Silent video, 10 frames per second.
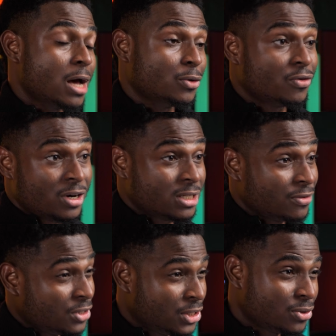and over
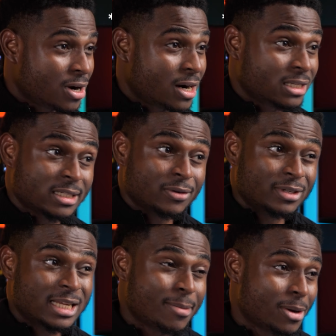72 hours as of the
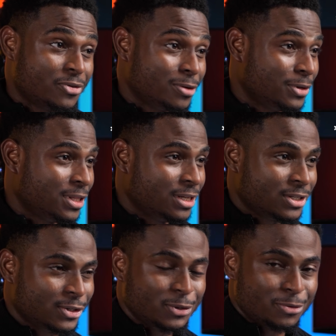time I'm filming
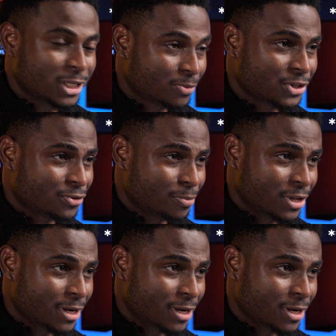this, no response from